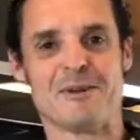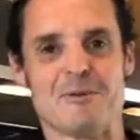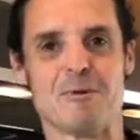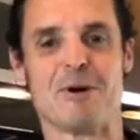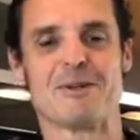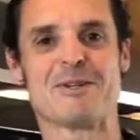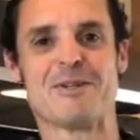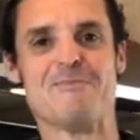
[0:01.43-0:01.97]

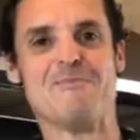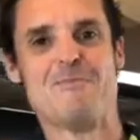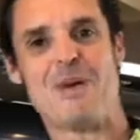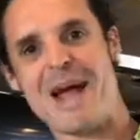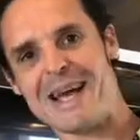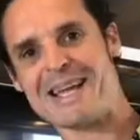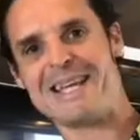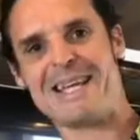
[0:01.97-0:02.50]
welcome
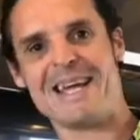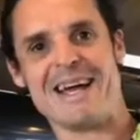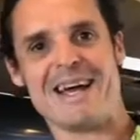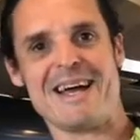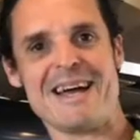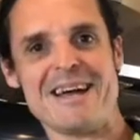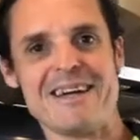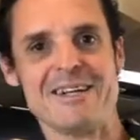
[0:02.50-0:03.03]
back
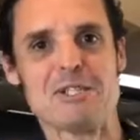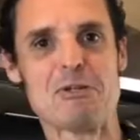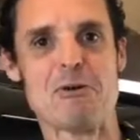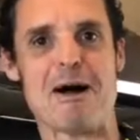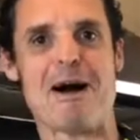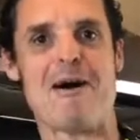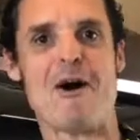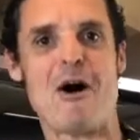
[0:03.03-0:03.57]
here to
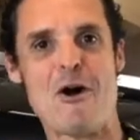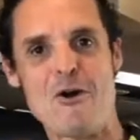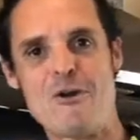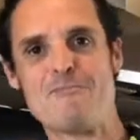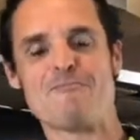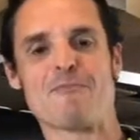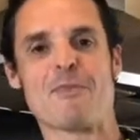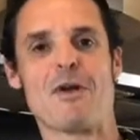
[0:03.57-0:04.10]
our
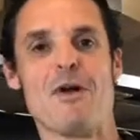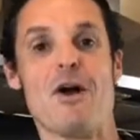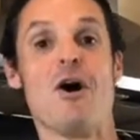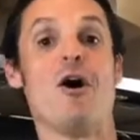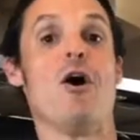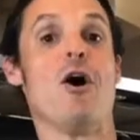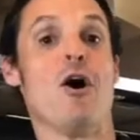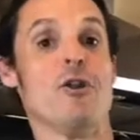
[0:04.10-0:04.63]
home
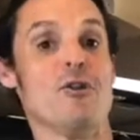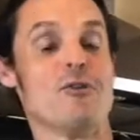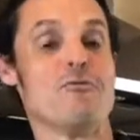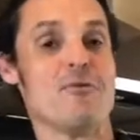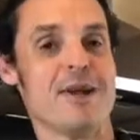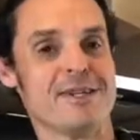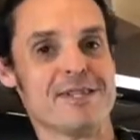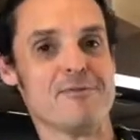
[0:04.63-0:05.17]
on
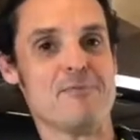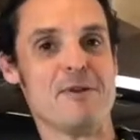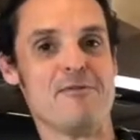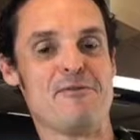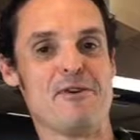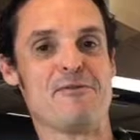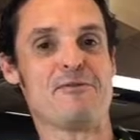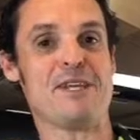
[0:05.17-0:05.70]
recipe
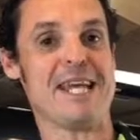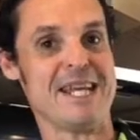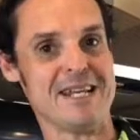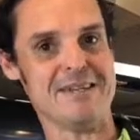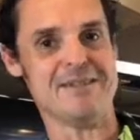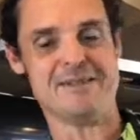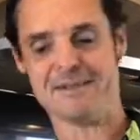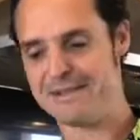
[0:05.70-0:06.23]

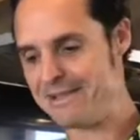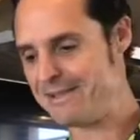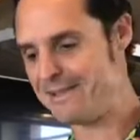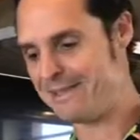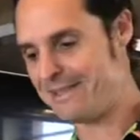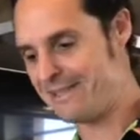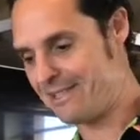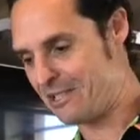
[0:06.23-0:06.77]
15.
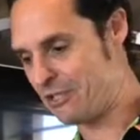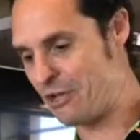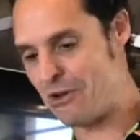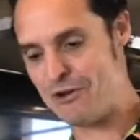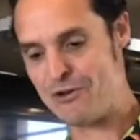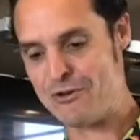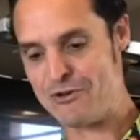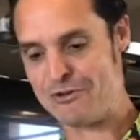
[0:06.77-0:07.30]

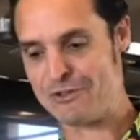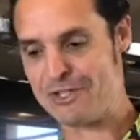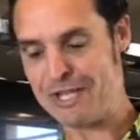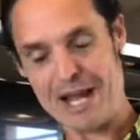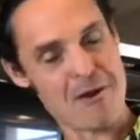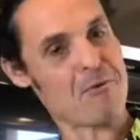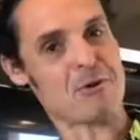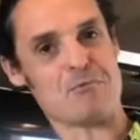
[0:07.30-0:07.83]
So
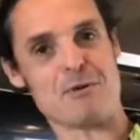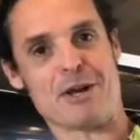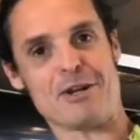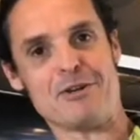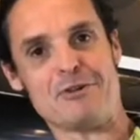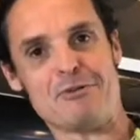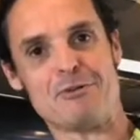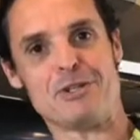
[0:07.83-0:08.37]
today what we're
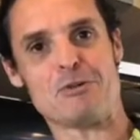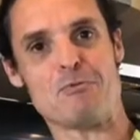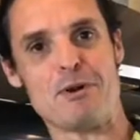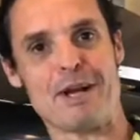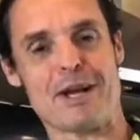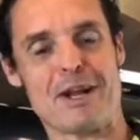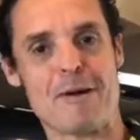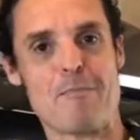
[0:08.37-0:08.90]
going to do is
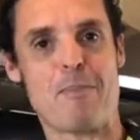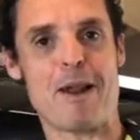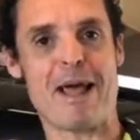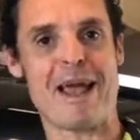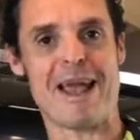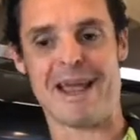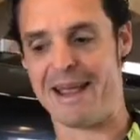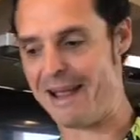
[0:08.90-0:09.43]
we're going to
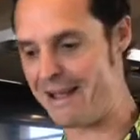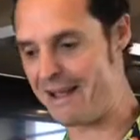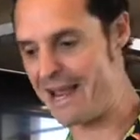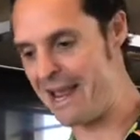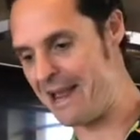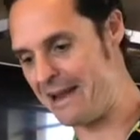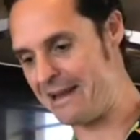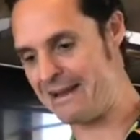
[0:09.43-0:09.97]
play
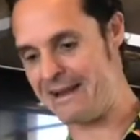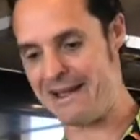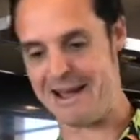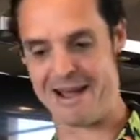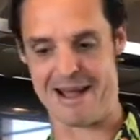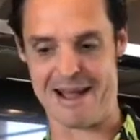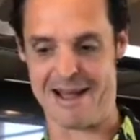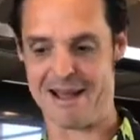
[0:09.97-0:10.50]
in
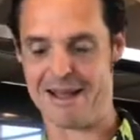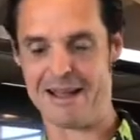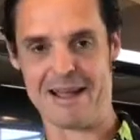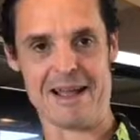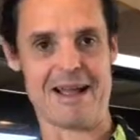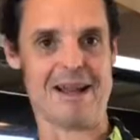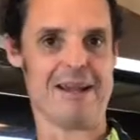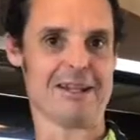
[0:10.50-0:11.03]

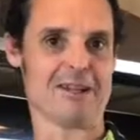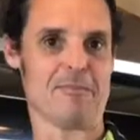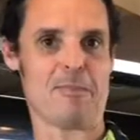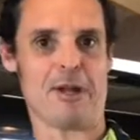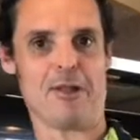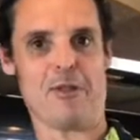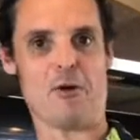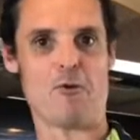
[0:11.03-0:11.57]
a little bit
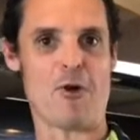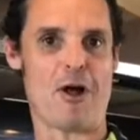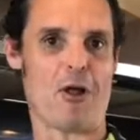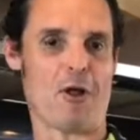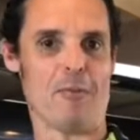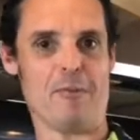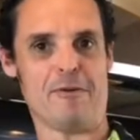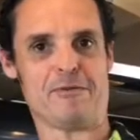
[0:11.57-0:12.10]
of the
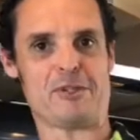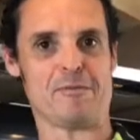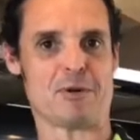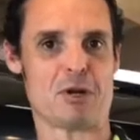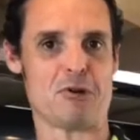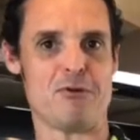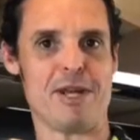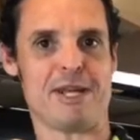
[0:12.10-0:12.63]
realm of some
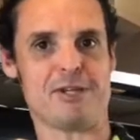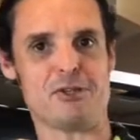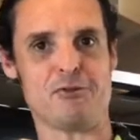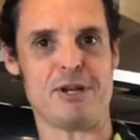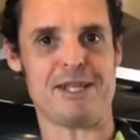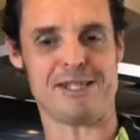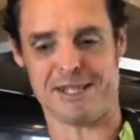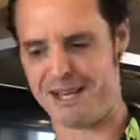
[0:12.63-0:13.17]
Greek
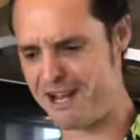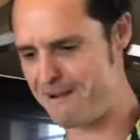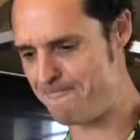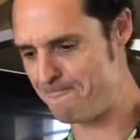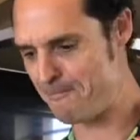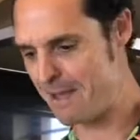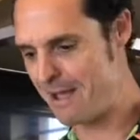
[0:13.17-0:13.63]
treats here,